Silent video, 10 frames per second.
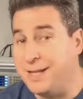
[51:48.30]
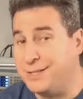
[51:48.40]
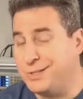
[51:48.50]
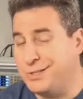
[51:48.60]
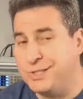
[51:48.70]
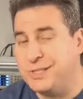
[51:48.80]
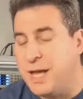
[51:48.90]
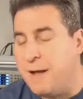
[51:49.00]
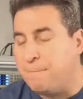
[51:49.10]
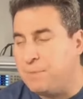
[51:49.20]
it's
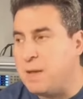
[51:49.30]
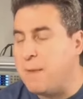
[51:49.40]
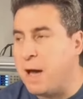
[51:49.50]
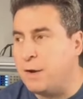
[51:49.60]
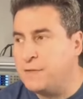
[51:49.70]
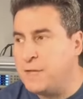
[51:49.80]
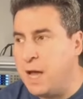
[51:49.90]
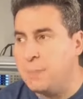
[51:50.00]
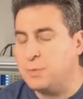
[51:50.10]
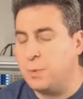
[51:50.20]
just the amount of
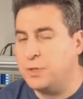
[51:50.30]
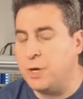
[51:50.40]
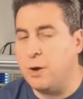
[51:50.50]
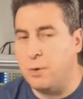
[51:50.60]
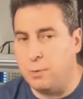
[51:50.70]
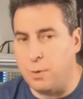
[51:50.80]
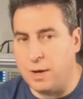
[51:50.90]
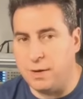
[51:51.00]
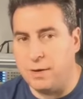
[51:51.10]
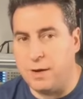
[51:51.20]
times once you own
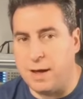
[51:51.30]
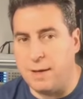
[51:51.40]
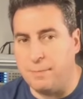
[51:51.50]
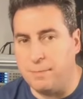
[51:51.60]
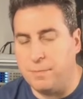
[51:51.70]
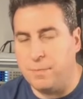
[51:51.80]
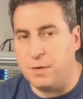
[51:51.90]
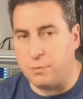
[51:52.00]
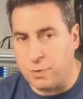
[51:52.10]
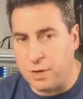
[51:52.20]
one, um,
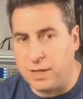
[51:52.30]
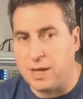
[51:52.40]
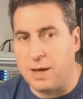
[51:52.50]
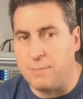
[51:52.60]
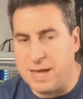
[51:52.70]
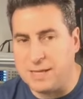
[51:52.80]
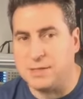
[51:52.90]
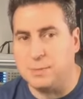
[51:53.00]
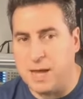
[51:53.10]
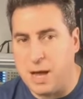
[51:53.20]
it really
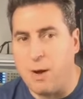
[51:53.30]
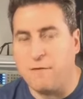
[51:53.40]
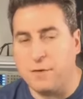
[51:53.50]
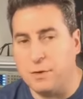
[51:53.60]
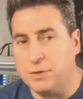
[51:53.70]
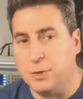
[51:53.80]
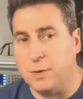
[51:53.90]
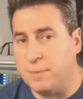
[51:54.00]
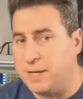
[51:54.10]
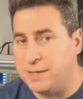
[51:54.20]
amazes me how often you'll
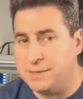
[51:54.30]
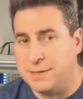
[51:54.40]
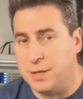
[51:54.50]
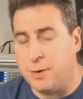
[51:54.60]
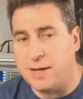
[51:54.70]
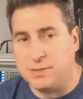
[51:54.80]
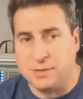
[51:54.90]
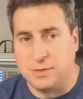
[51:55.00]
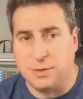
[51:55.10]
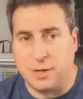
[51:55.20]
do it because you know I
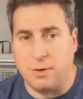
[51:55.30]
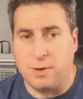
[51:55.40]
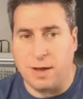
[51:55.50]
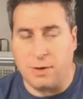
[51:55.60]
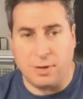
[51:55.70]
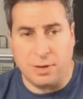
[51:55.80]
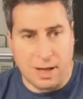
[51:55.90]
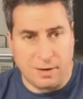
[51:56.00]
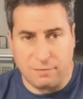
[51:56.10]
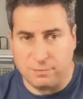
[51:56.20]
certainly own, I own a
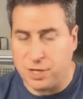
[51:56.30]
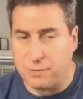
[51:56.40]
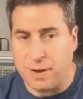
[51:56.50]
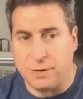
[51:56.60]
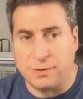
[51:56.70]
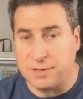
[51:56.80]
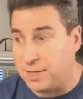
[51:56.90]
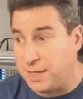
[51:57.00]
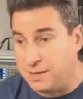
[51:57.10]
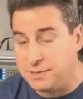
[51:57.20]
lot of generators
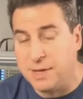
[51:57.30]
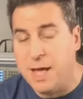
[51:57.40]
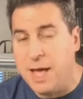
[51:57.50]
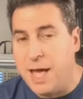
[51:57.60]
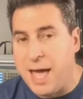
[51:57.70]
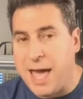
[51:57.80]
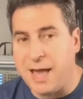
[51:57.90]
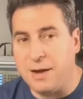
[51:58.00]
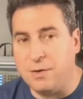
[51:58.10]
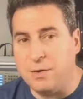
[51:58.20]
and these,
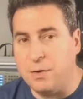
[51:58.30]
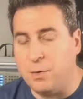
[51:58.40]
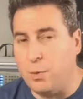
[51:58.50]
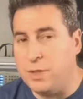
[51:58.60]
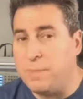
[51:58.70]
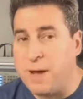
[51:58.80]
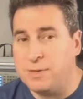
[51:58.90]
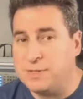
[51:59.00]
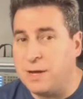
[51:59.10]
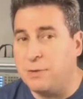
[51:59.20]
and when the
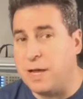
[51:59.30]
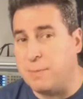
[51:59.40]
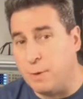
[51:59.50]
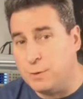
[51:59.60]
power's out, like